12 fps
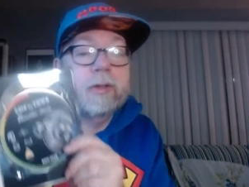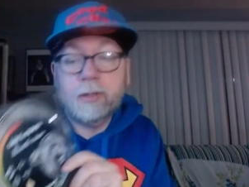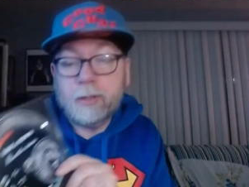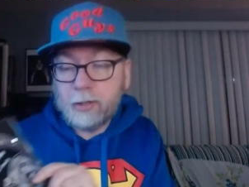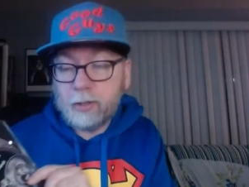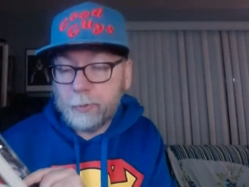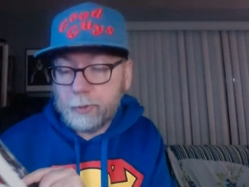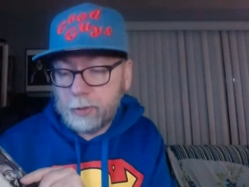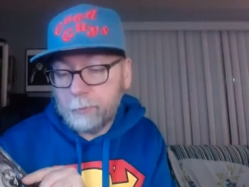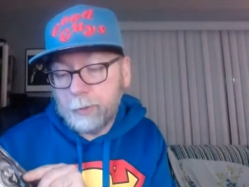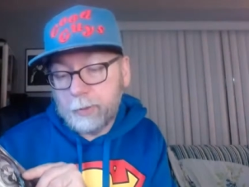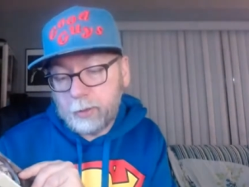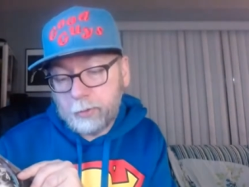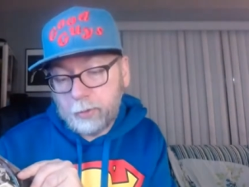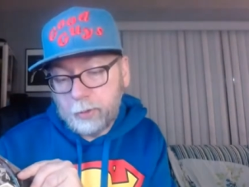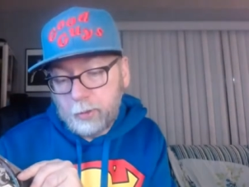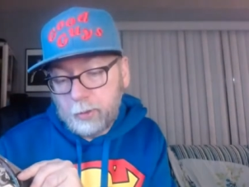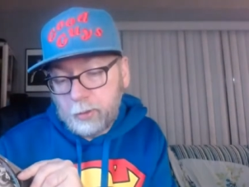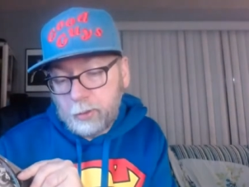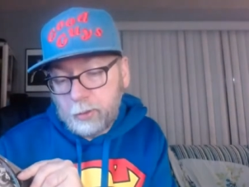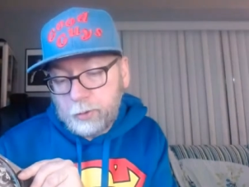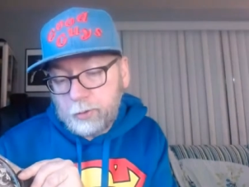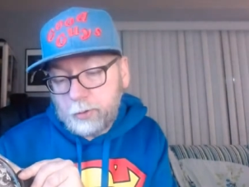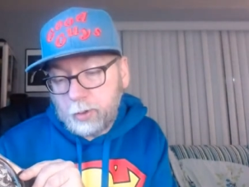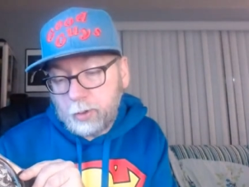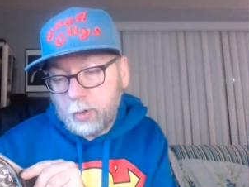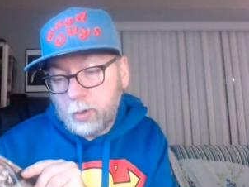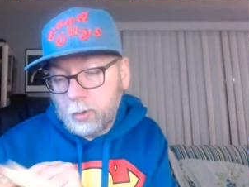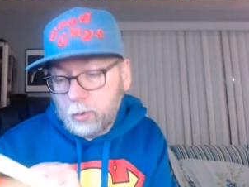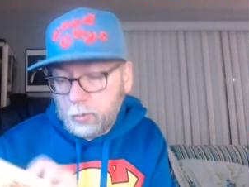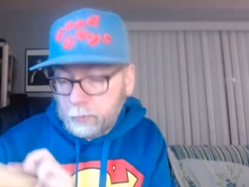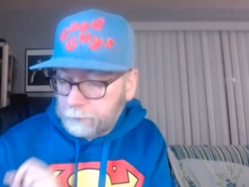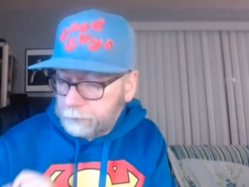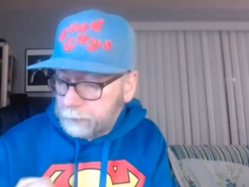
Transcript: which is not so much a double entendre. So